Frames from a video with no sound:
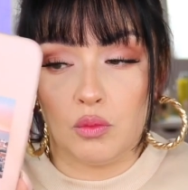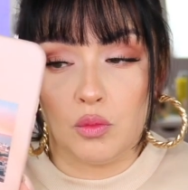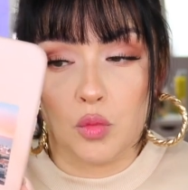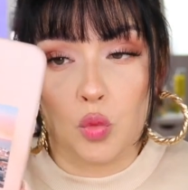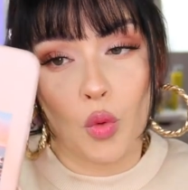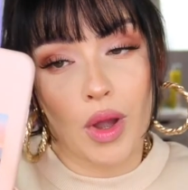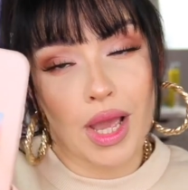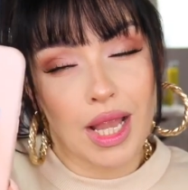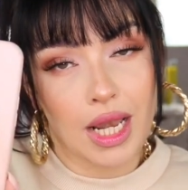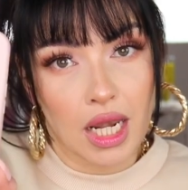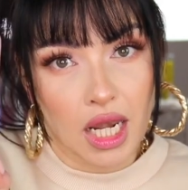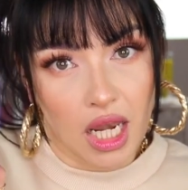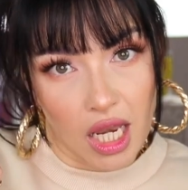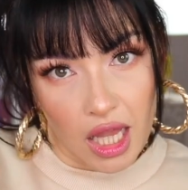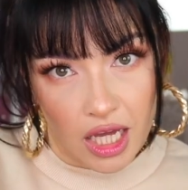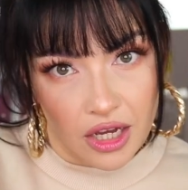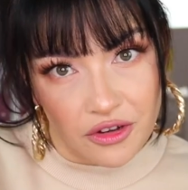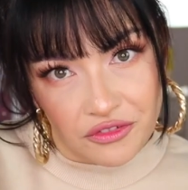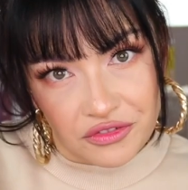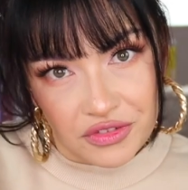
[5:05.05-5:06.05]
well
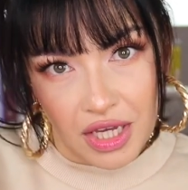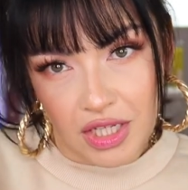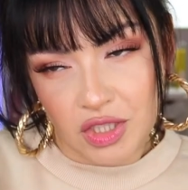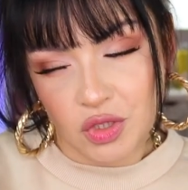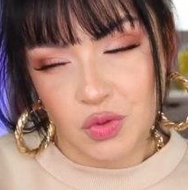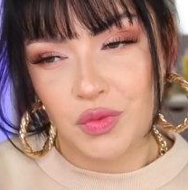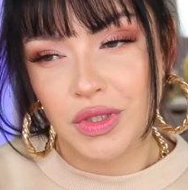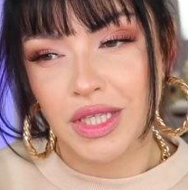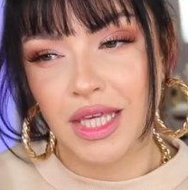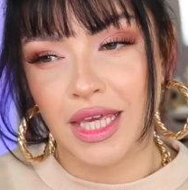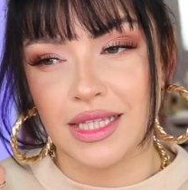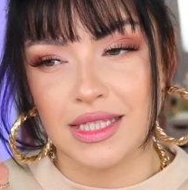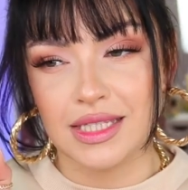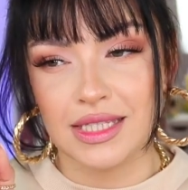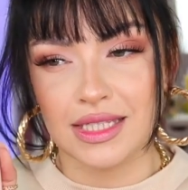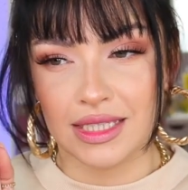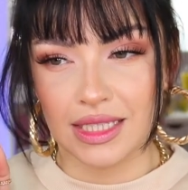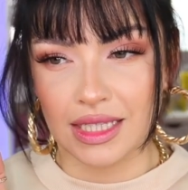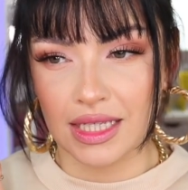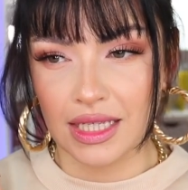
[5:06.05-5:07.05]
loved, as we can
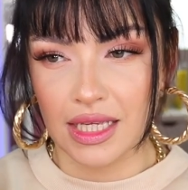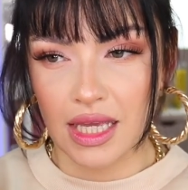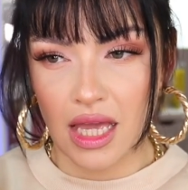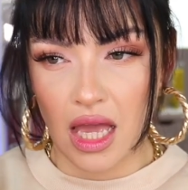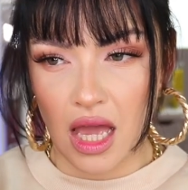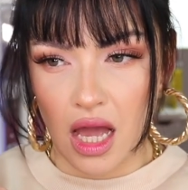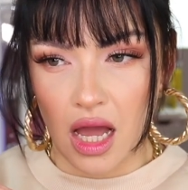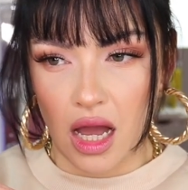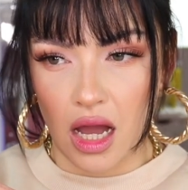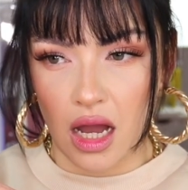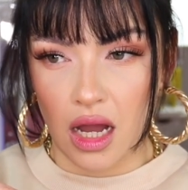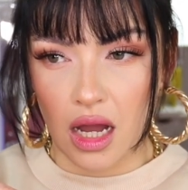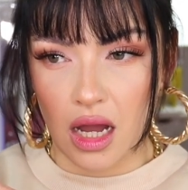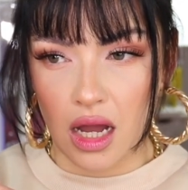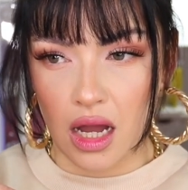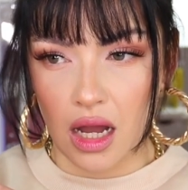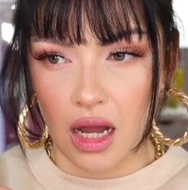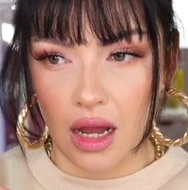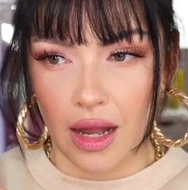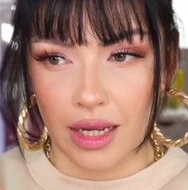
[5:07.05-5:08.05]
see.
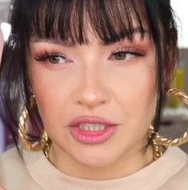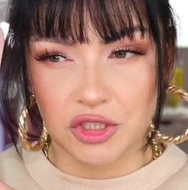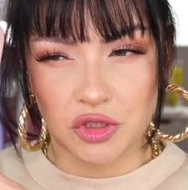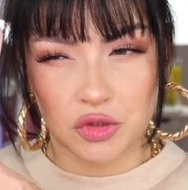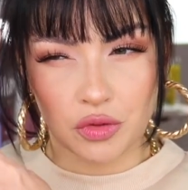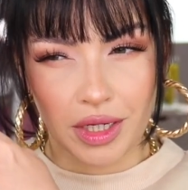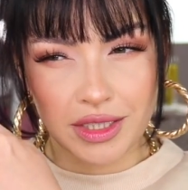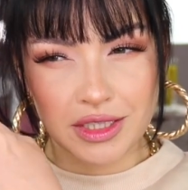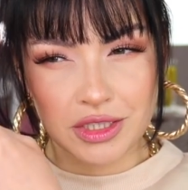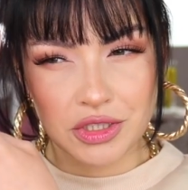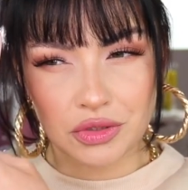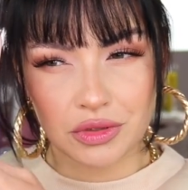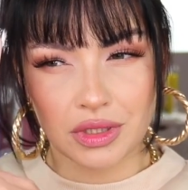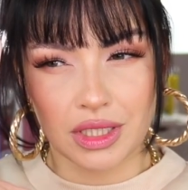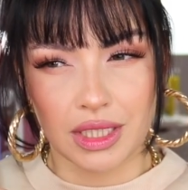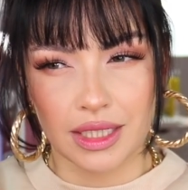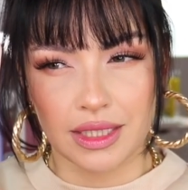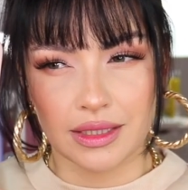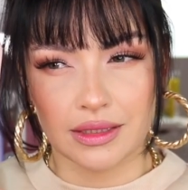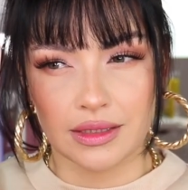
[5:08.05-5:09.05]
I tried to
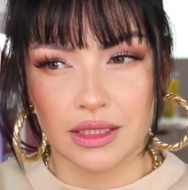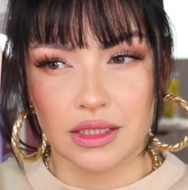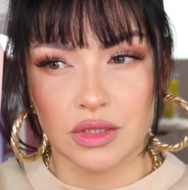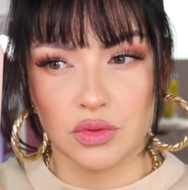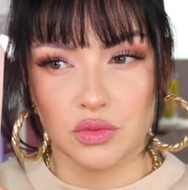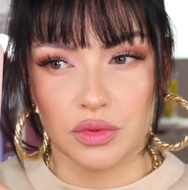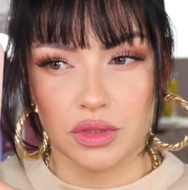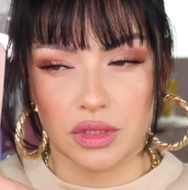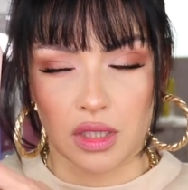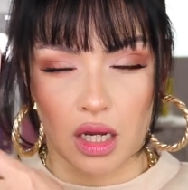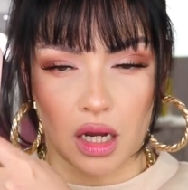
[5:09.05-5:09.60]
clean this with